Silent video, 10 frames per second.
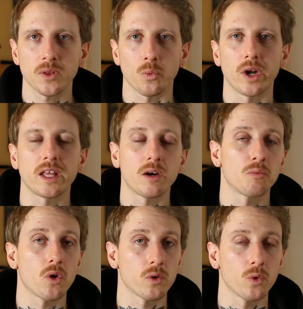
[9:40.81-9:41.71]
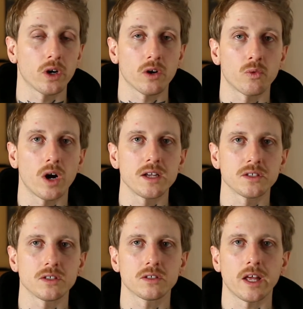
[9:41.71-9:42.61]
when that important work
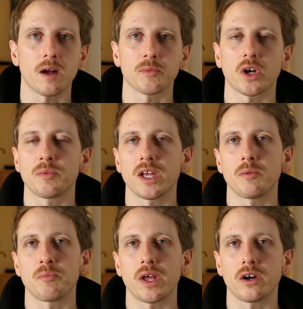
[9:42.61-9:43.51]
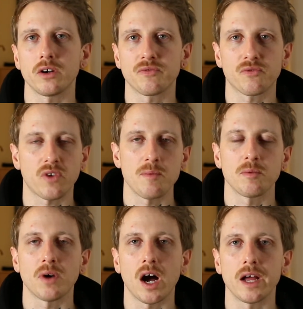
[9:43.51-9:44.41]
arises, that I'm going to be in a better frame
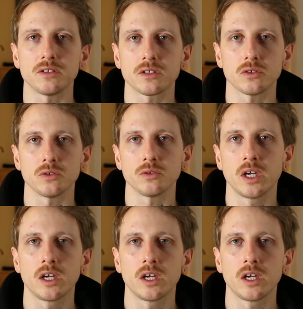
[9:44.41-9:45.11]
of mind to